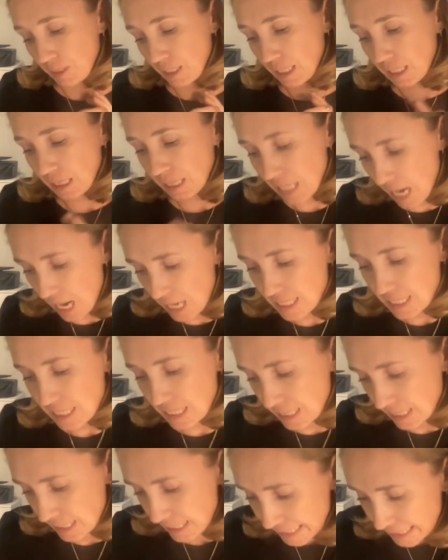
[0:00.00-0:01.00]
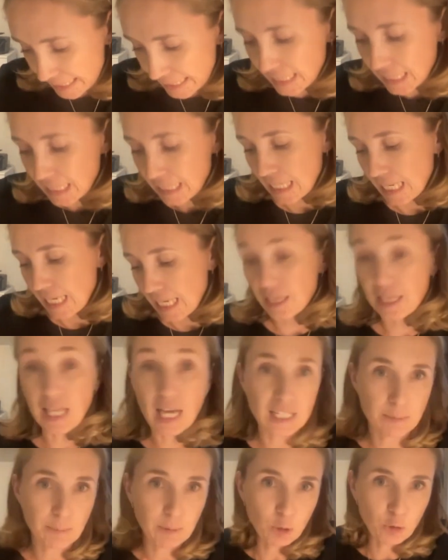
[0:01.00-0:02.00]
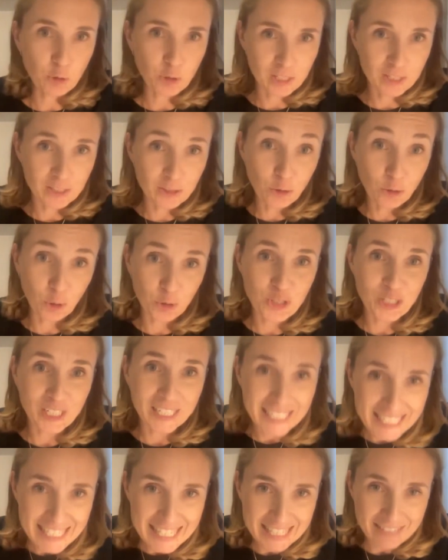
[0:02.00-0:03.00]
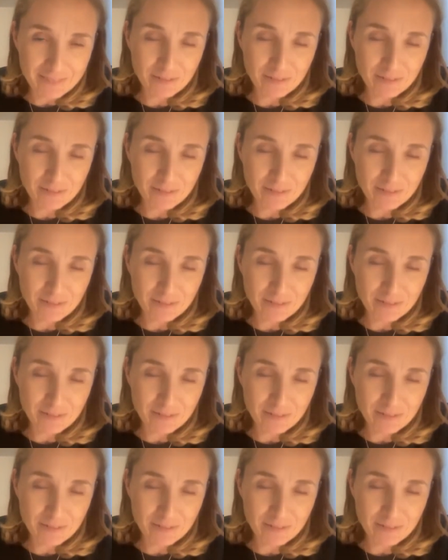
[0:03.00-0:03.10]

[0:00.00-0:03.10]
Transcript: last but not the least,